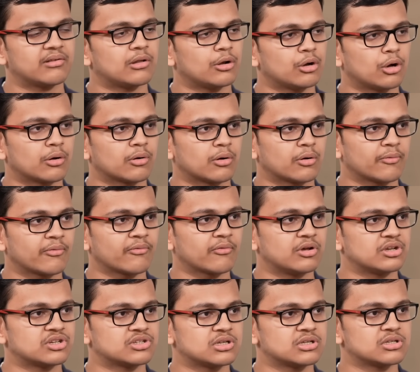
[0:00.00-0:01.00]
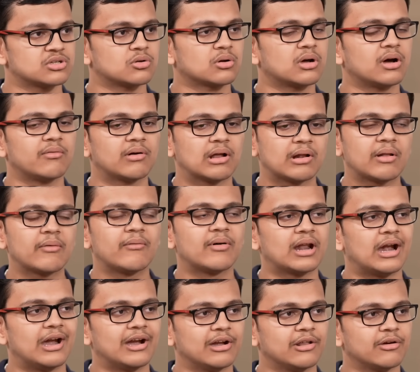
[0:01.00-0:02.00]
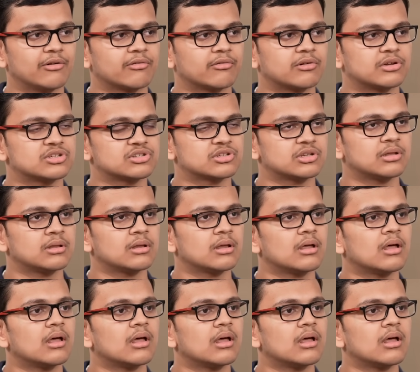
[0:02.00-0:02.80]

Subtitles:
a lot of questions to cover the variety of questions